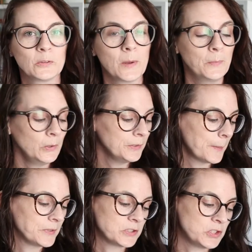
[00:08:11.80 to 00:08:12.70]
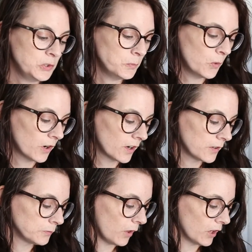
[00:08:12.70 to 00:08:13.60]
so I pulled up two more
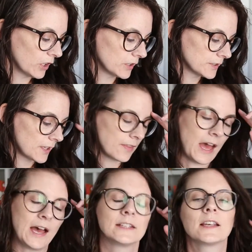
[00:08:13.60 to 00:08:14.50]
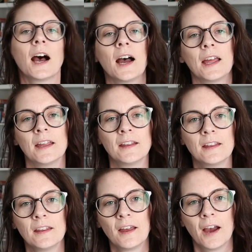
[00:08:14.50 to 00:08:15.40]
vloggers that I
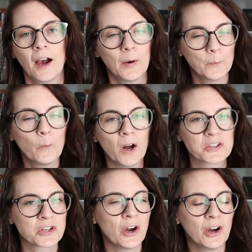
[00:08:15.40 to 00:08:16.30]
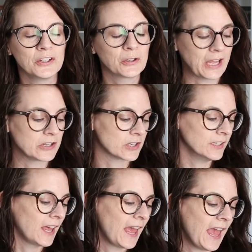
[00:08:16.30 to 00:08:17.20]
watch on
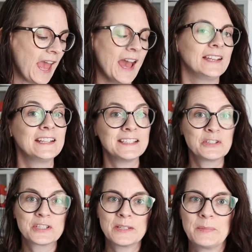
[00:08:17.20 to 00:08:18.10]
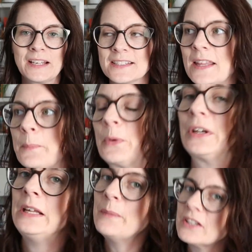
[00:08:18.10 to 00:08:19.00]
occasion, and it's interesting because they
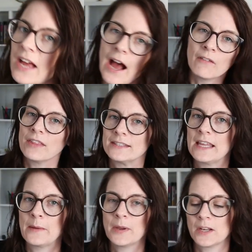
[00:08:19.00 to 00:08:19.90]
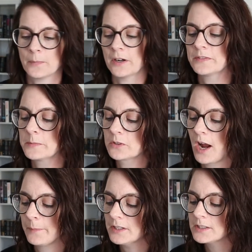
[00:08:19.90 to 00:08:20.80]
pretty much have the same number of
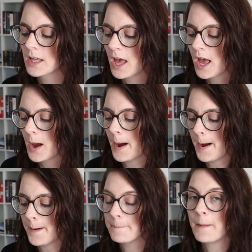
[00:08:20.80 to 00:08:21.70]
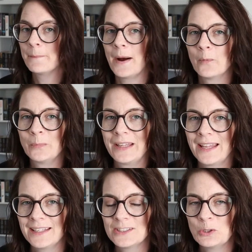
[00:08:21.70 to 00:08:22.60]
subscribers, but when we
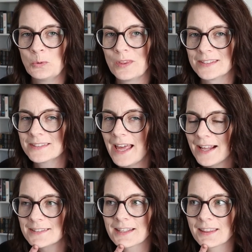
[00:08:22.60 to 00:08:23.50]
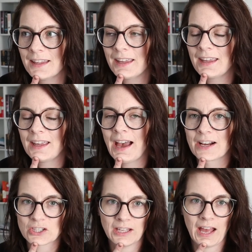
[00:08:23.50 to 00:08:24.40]
get into the stats, they
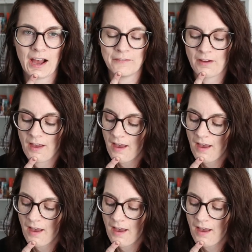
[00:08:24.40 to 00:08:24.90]
actually have